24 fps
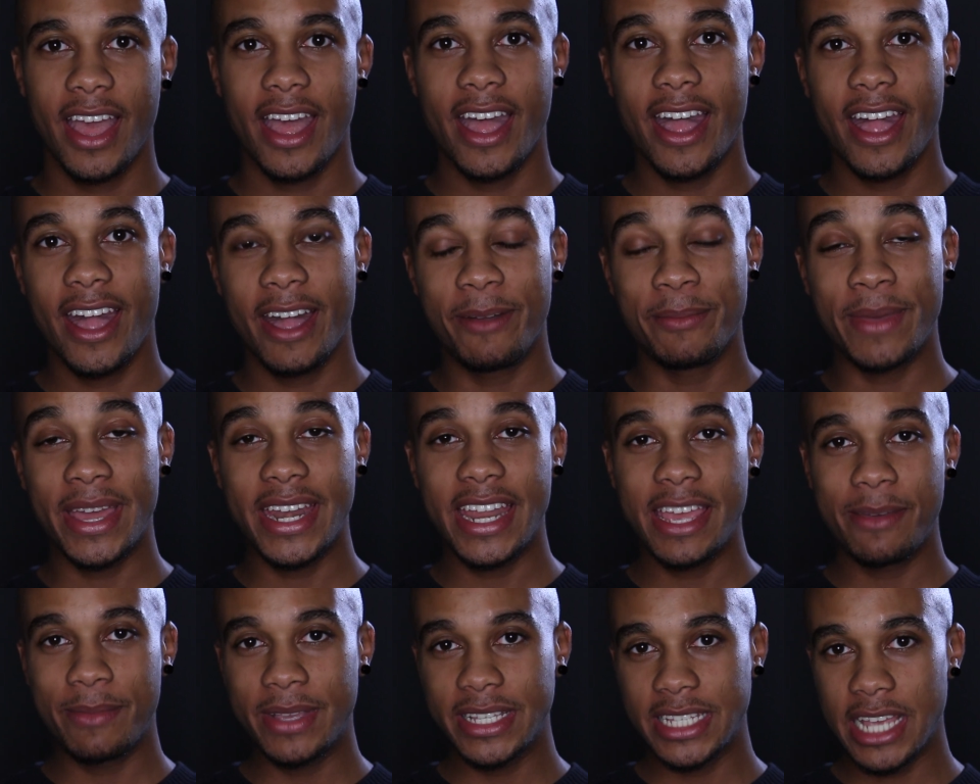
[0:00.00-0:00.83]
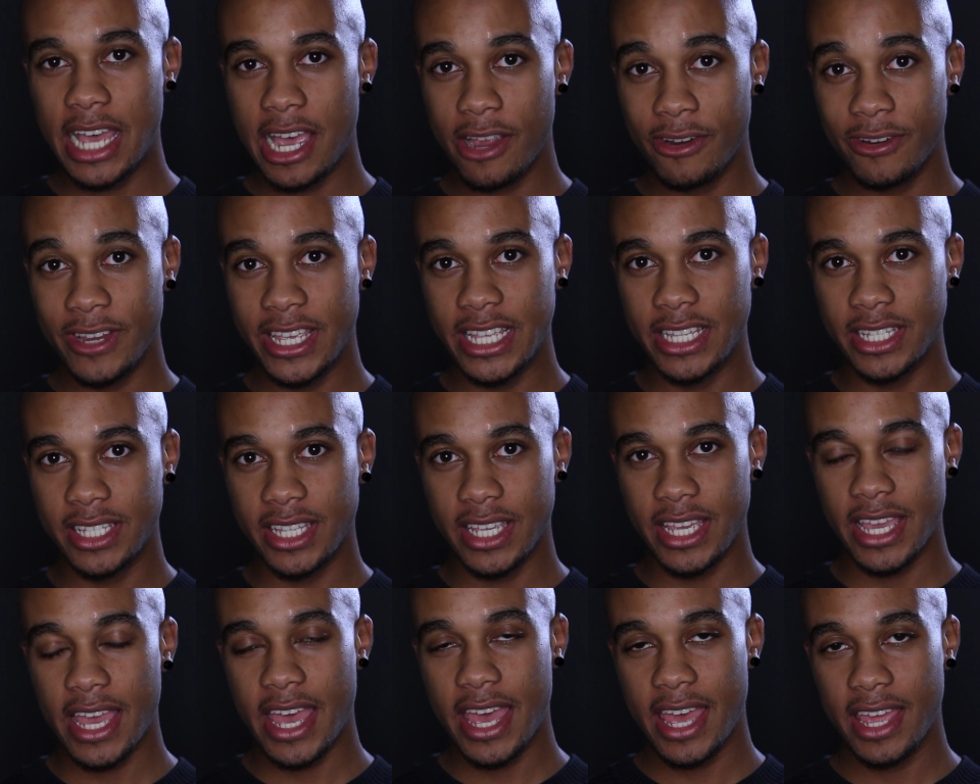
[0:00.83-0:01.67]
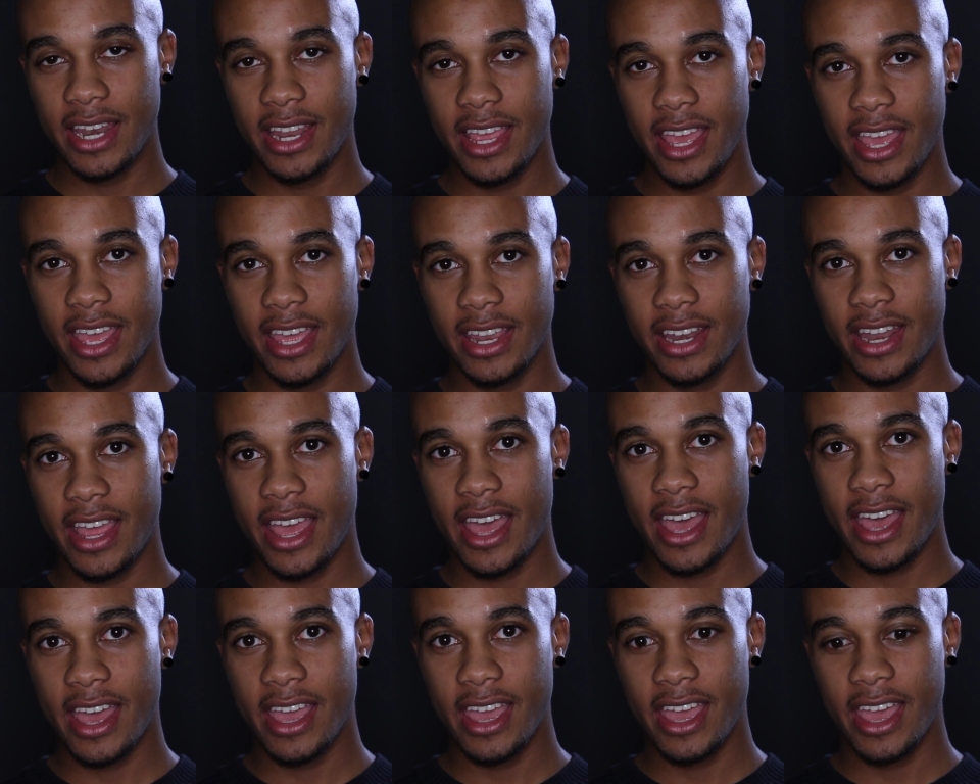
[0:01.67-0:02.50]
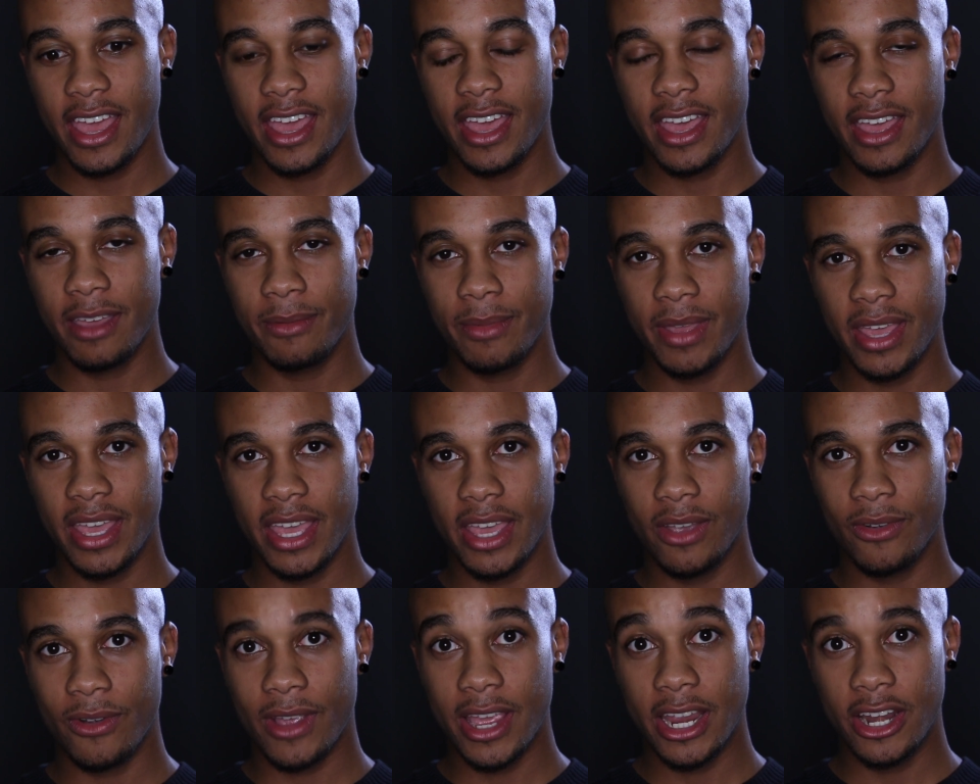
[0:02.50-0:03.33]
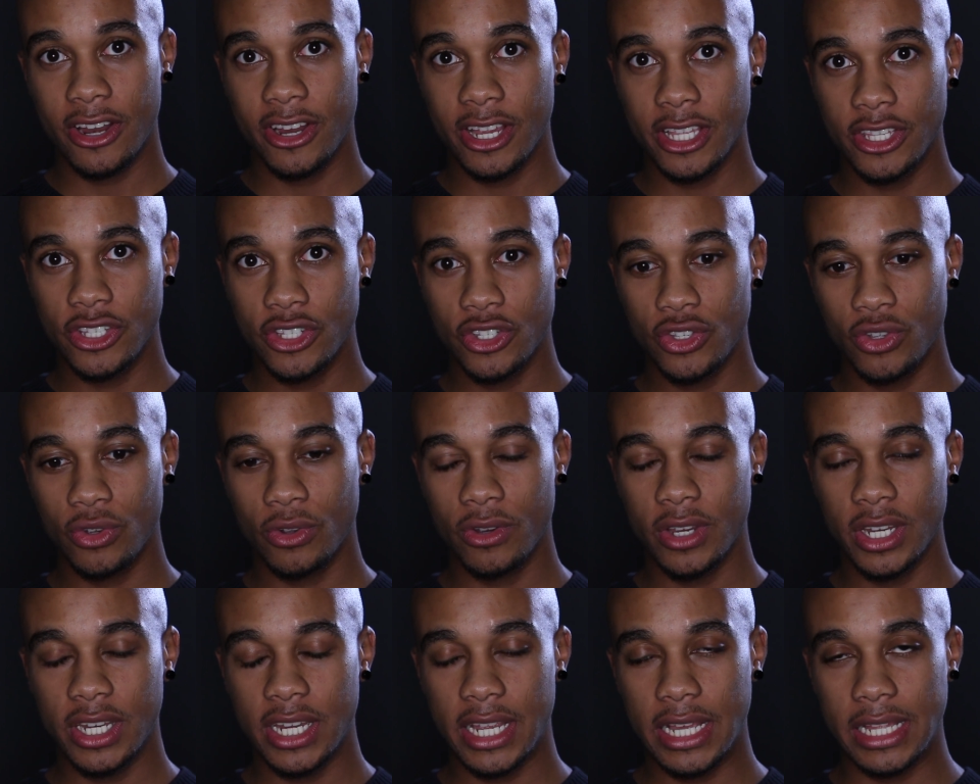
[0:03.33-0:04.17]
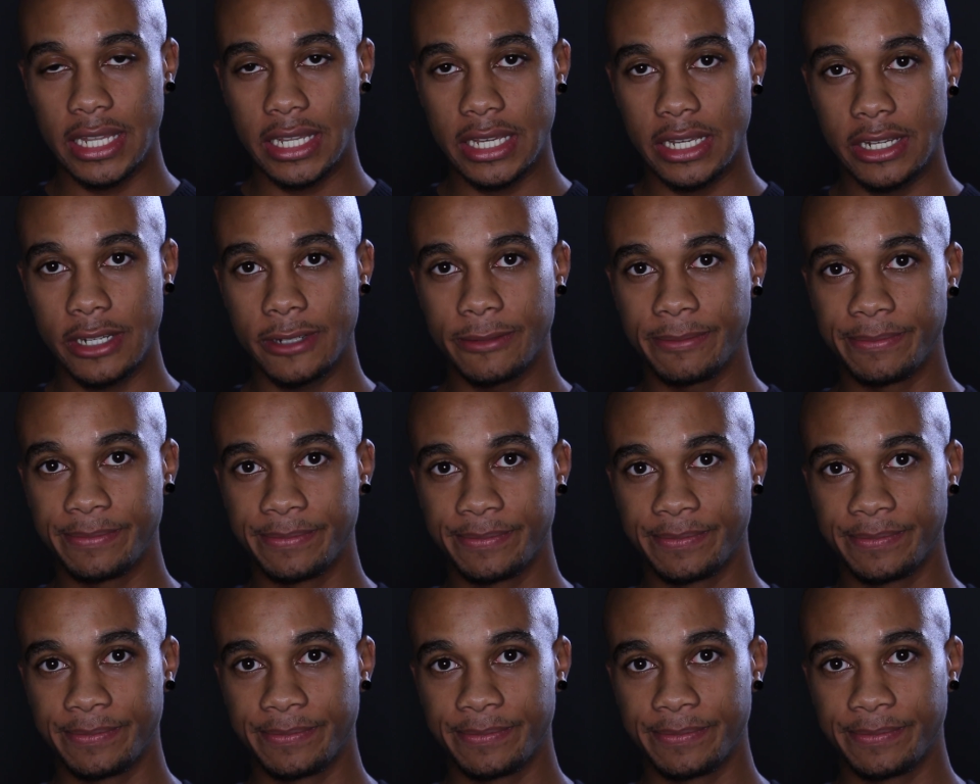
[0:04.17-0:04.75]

My name is Ziyad, and I am a writer and storyteller.